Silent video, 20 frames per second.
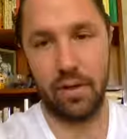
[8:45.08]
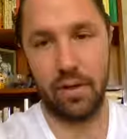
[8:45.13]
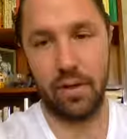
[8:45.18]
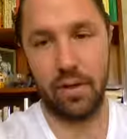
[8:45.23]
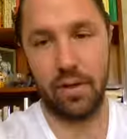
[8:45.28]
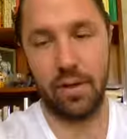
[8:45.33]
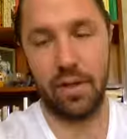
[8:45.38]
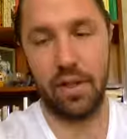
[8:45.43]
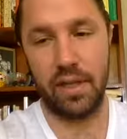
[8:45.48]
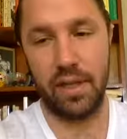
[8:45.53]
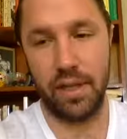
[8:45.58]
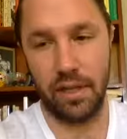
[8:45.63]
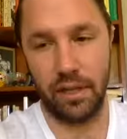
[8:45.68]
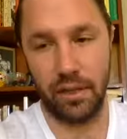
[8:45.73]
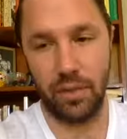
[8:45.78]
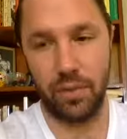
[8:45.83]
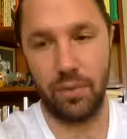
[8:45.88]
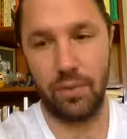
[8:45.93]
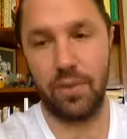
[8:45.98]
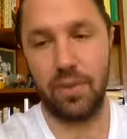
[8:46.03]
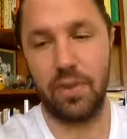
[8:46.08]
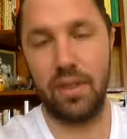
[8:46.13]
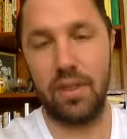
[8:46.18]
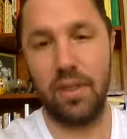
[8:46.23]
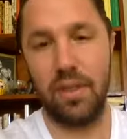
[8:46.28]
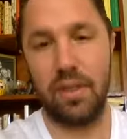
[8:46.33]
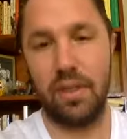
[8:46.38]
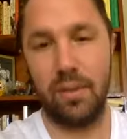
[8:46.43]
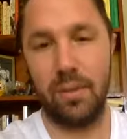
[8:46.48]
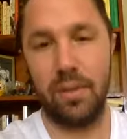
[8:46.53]
The tissues
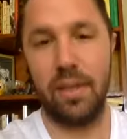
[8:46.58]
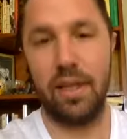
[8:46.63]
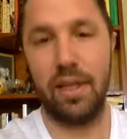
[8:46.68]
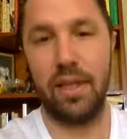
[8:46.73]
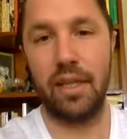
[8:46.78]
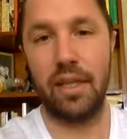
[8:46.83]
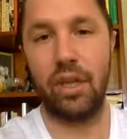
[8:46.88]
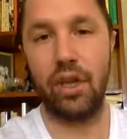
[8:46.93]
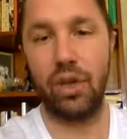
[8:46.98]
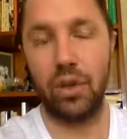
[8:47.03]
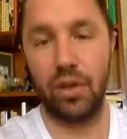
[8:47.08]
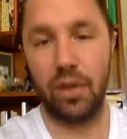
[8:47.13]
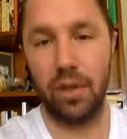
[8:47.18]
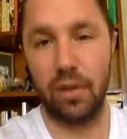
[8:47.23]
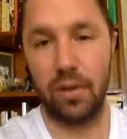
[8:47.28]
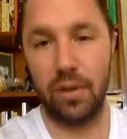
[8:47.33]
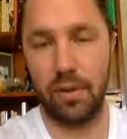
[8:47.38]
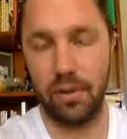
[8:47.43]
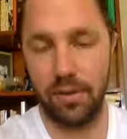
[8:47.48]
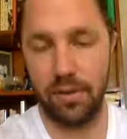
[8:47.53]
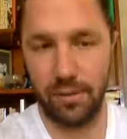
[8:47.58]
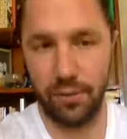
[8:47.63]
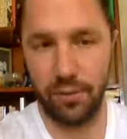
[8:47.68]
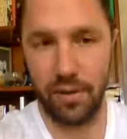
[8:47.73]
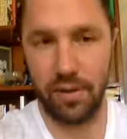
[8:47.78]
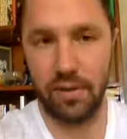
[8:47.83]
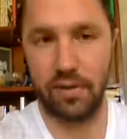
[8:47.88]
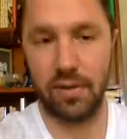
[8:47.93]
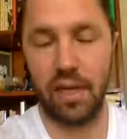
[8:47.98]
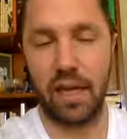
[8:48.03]
need to be
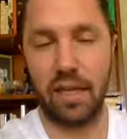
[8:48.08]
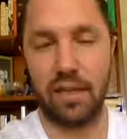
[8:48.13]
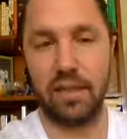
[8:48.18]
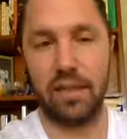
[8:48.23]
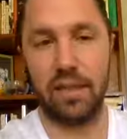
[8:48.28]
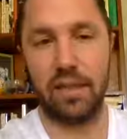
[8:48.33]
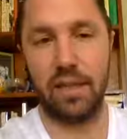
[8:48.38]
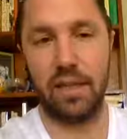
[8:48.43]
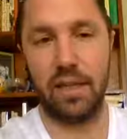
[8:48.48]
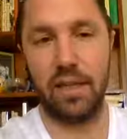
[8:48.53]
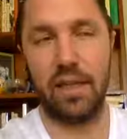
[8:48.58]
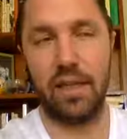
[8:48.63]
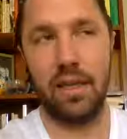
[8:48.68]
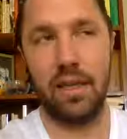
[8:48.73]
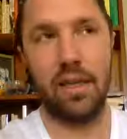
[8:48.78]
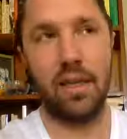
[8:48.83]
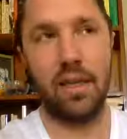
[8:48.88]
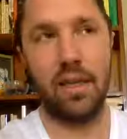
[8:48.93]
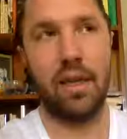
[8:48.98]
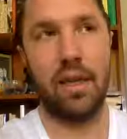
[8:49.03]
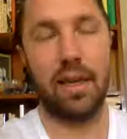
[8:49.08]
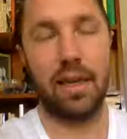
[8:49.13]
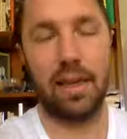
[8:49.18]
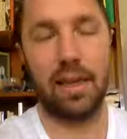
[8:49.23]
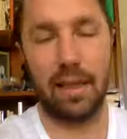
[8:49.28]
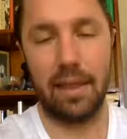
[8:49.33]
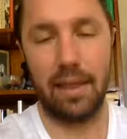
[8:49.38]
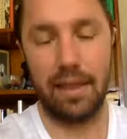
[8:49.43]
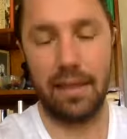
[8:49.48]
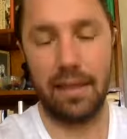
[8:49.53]
free of toxicity,
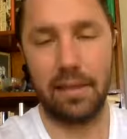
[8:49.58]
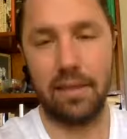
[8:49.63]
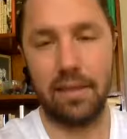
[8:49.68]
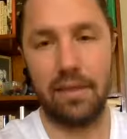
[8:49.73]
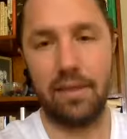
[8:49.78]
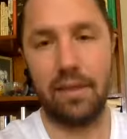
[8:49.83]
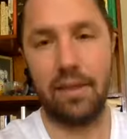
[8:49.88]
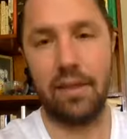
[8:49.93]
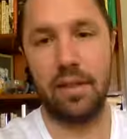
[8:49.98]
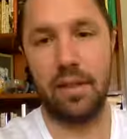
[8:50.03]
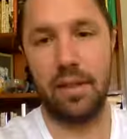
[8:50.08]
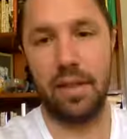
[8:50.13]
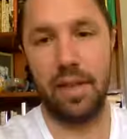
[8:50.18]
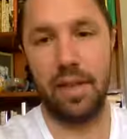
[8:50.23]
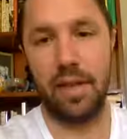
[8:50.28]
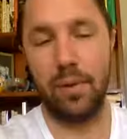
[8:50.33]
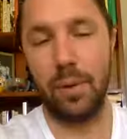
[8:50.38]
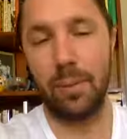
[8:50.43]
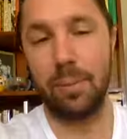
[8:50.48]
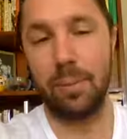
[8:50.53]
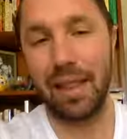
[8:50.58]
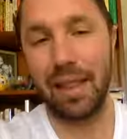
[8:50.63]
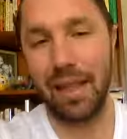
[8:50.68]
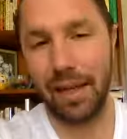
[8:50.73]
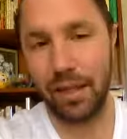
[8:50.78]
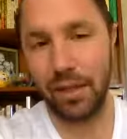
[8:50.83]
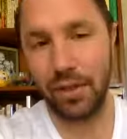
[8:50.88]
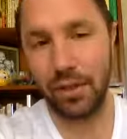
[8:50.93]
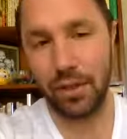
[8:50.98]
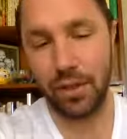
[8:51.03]
cleansed, and
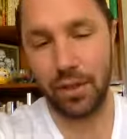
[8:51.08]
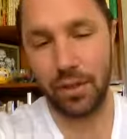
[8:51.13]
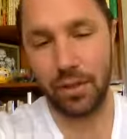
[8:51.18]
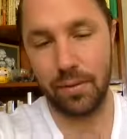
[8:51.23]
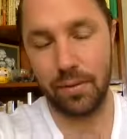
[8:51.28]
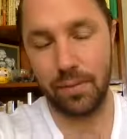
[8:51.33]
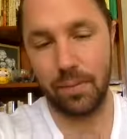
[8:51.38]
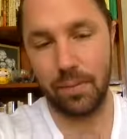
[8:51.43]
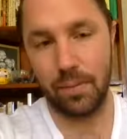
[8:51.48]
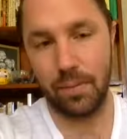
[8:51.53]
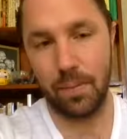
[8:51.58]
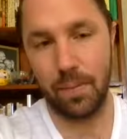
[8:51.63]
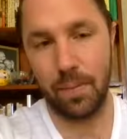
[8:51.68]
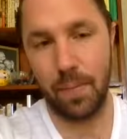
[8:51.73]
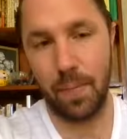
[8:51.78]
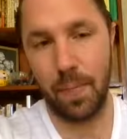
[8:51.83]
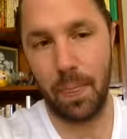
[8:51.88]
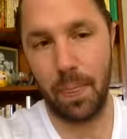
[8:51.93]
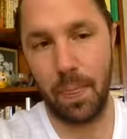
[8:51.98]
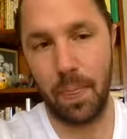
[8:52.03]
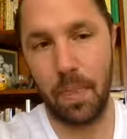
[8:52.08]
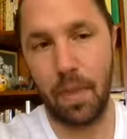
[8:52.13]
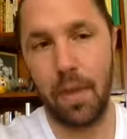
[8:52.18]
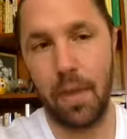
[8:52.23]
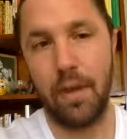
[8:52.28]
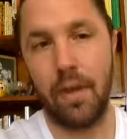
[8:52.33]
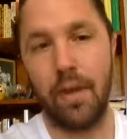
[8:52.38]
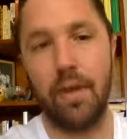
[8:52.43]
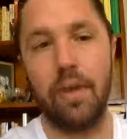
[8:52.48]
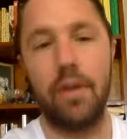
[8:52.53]
replenished.
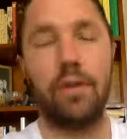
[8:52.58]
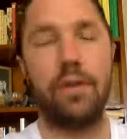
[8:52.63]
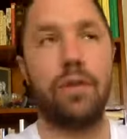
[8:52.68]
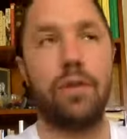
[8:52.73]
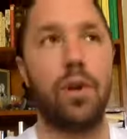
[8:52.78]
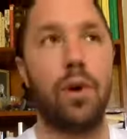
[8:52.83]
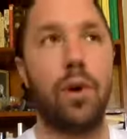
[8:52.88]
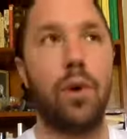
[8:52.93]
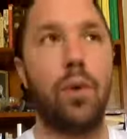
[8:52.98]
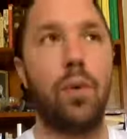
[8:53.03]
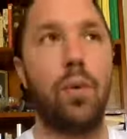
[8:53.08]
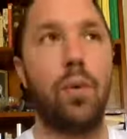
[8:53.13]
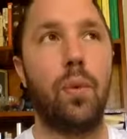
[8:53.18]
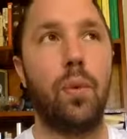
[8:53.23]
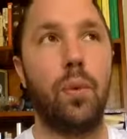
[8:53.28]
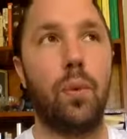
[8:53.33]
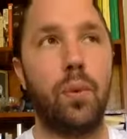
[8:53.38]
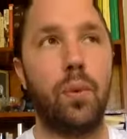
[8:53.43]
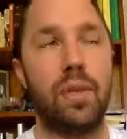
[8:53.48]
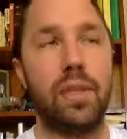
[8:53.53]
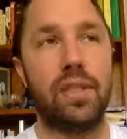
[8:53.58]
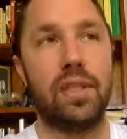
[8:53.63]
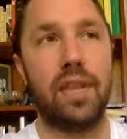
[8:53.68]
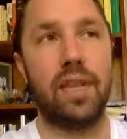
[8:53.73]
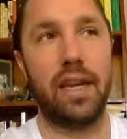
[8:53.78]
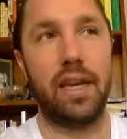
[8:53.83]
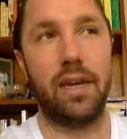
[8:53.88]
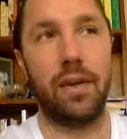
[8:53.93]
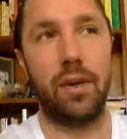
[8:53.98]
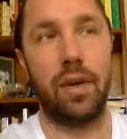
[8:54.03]
So we
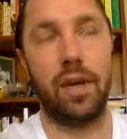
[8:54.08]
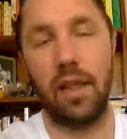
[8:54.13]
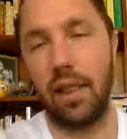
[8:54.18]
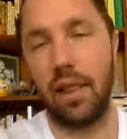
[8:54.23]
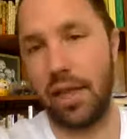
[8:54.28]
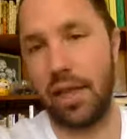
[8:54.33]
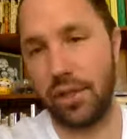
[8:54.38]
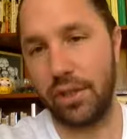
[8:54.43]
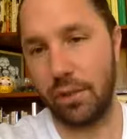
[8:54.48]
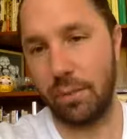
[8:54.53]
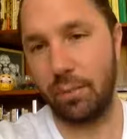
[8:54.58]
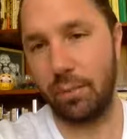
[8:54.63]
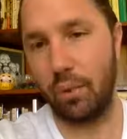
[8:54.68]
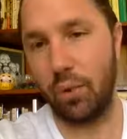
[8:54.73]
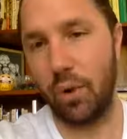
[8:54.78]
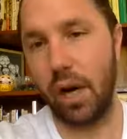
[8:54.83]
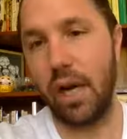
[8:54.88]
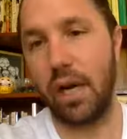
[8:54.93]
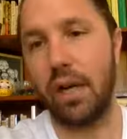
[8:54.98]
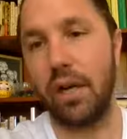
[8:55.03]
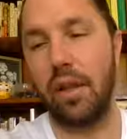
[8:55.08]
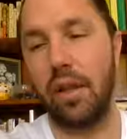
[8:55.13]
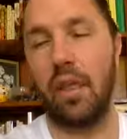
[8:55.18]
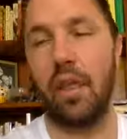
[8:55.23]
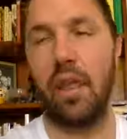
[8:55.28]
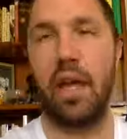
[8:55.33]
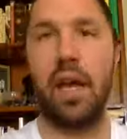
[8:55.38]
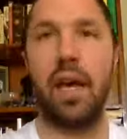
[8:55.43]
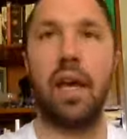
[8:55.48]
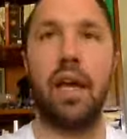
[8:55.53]
said in a lecture prior
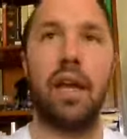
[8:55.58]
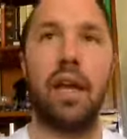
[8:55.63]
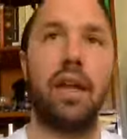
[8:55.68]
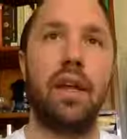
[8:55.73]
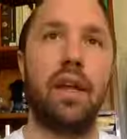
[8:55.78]
that